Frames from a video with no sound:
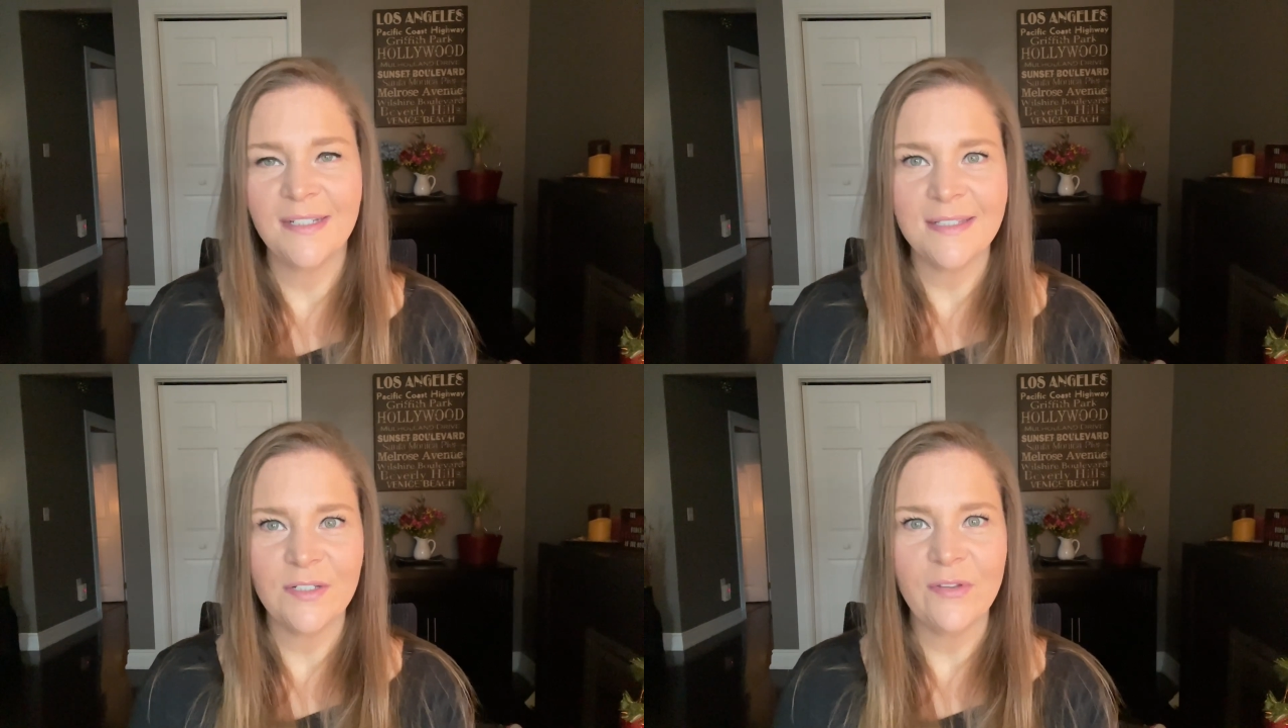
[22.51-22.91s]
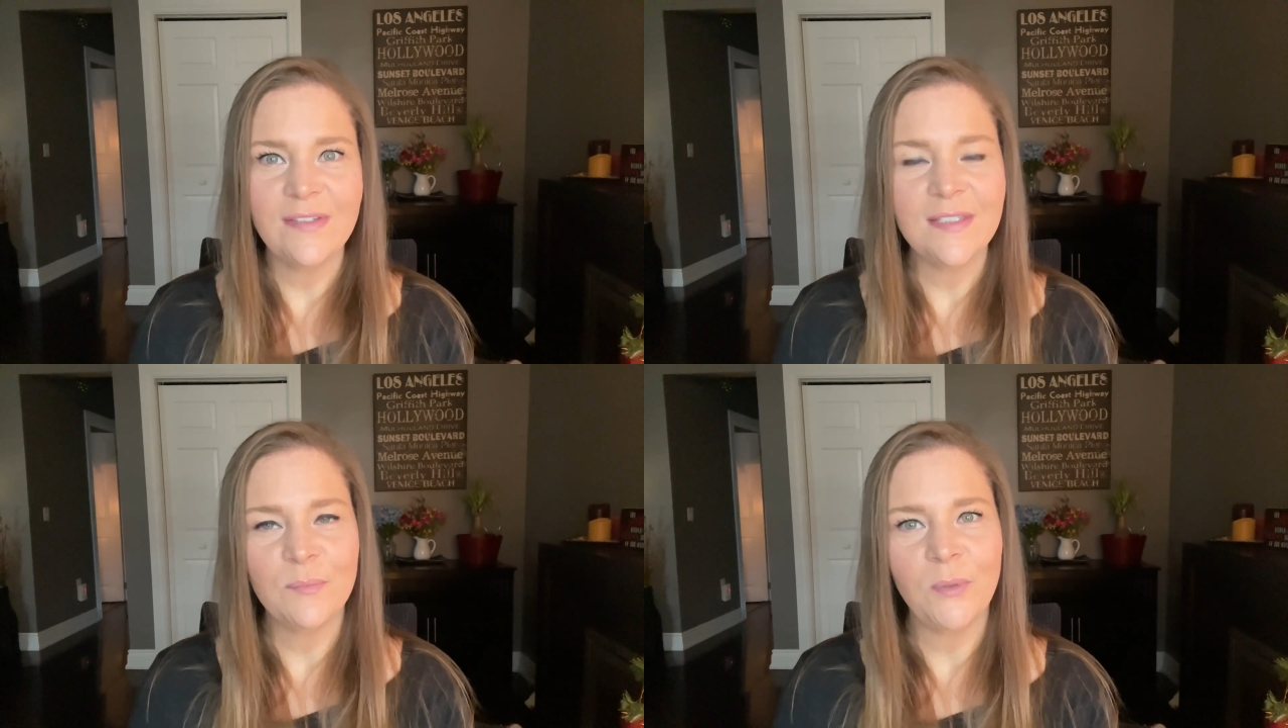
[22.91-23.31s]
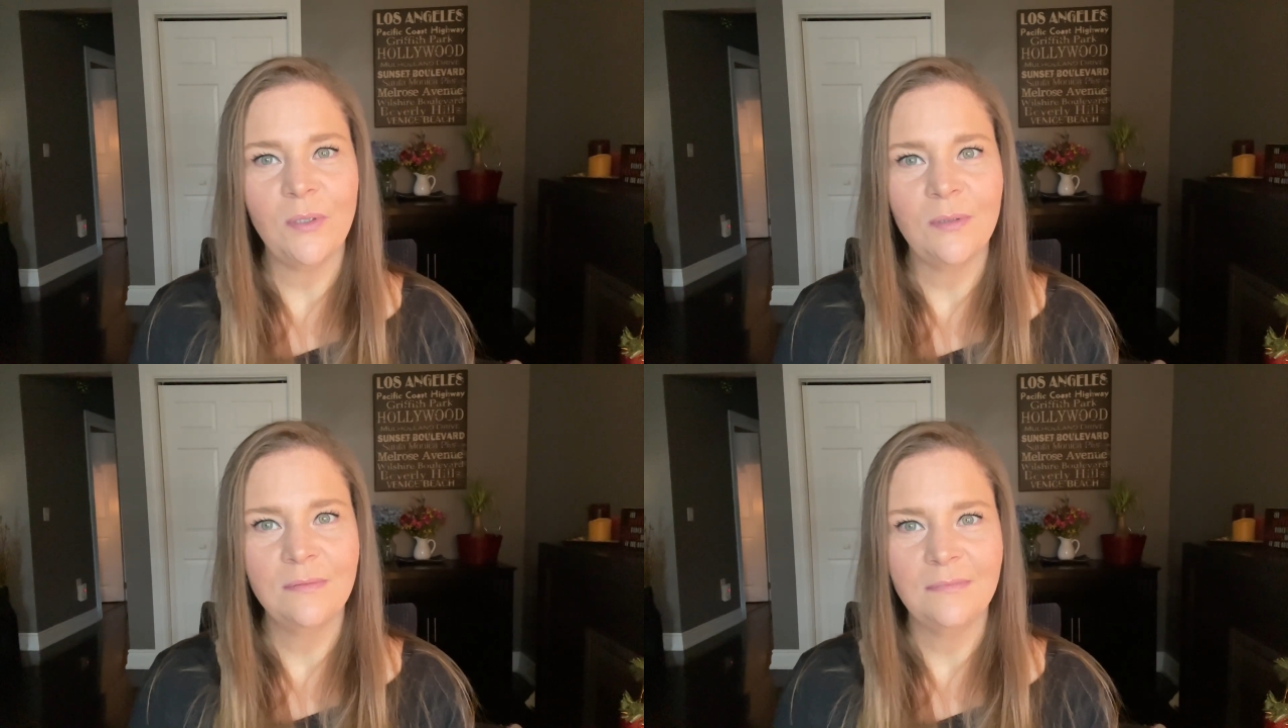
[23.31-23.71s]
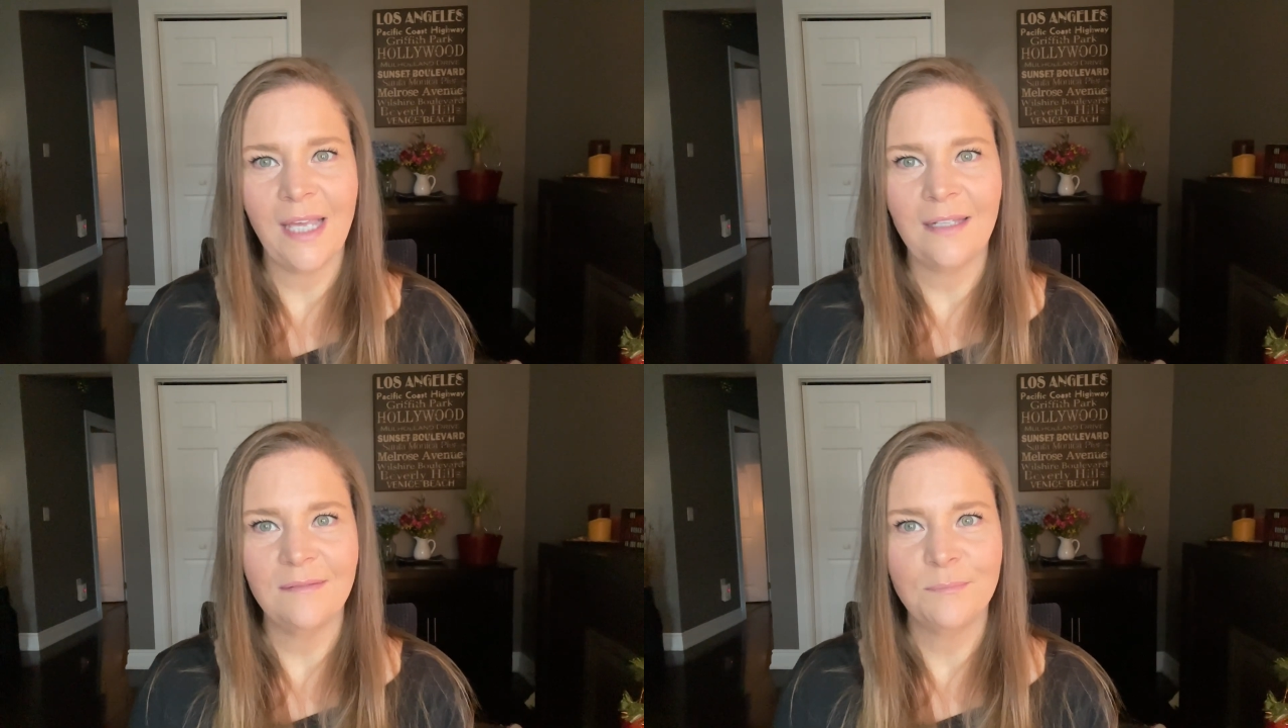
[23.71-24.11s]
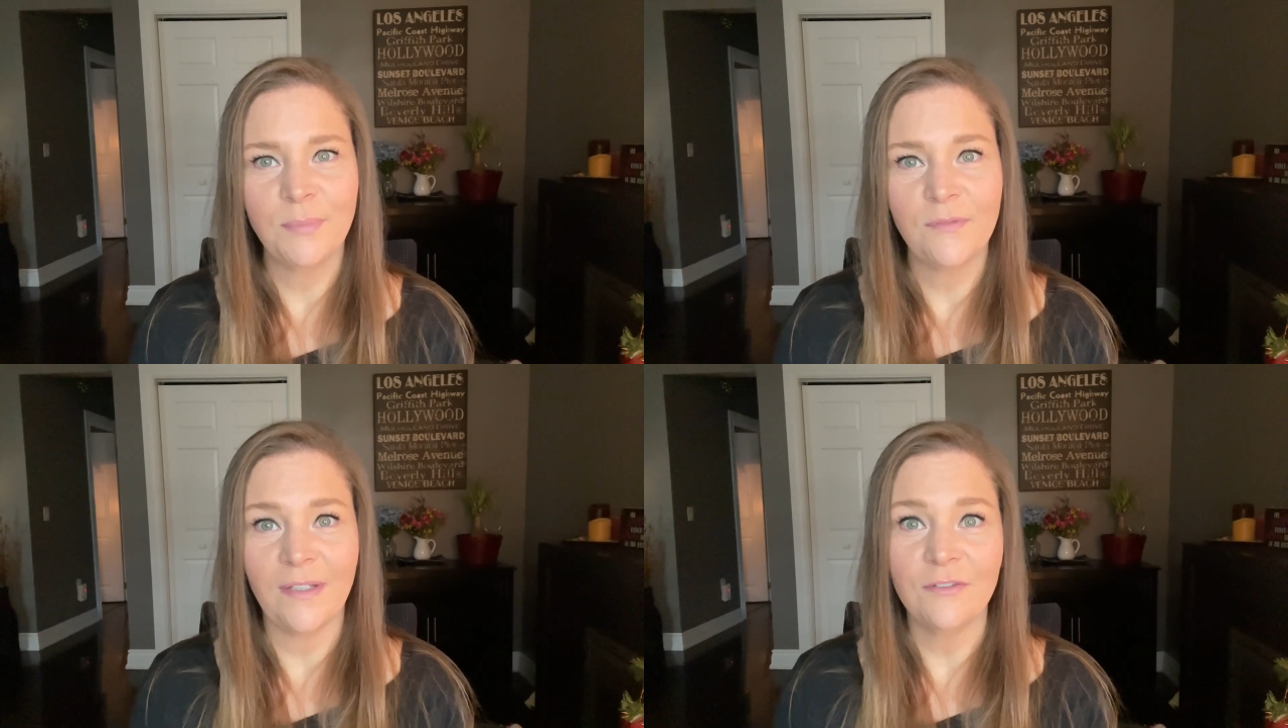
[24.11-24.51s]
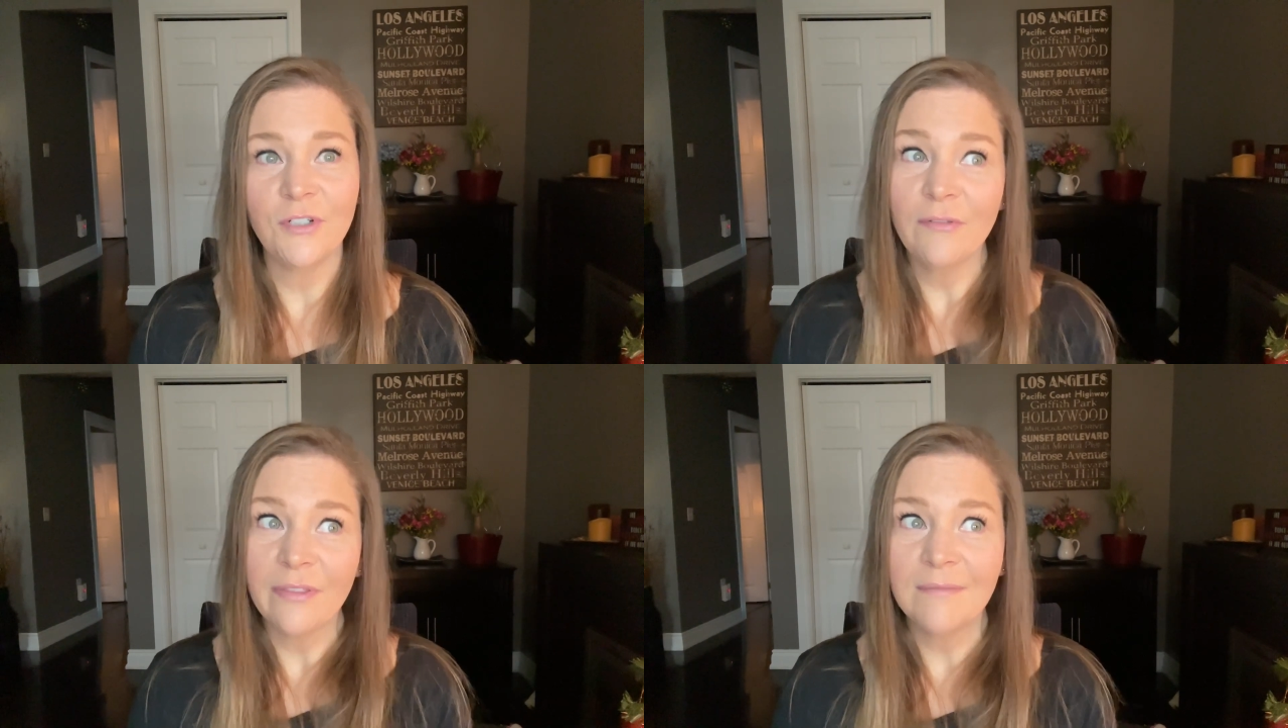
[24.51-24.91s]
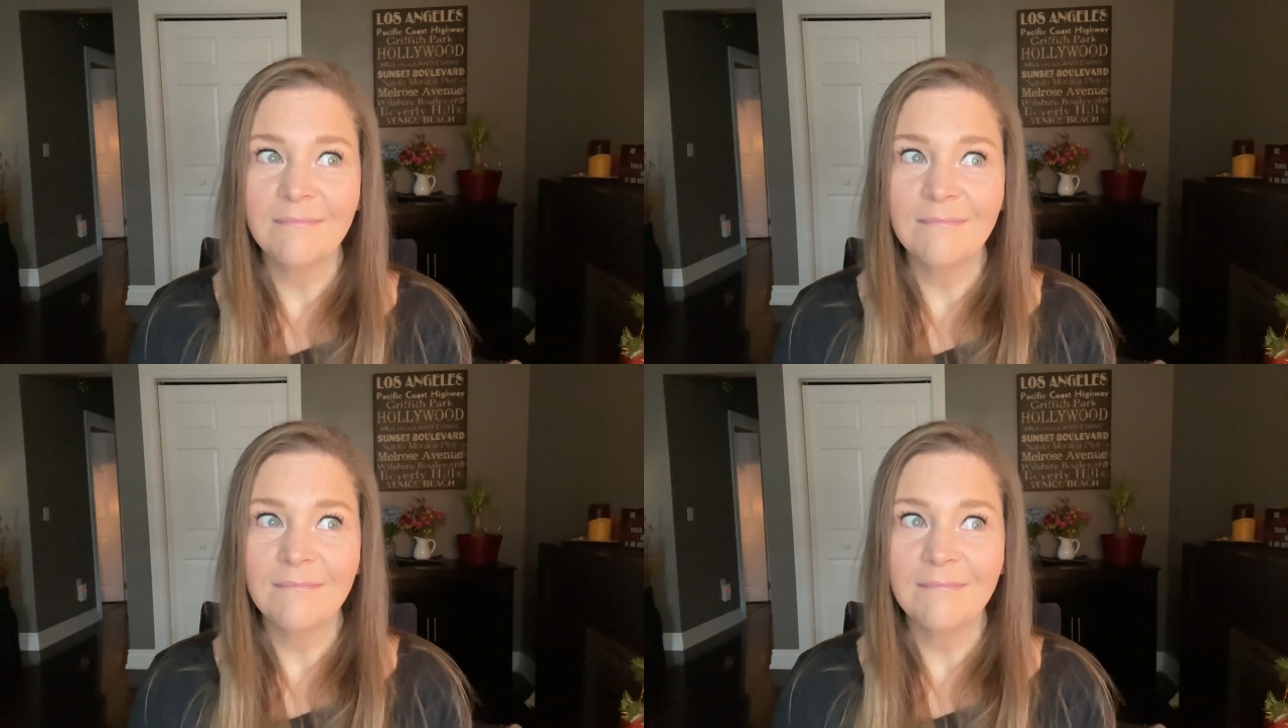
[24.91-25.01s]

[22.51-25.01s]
consider the simple yet profound truth.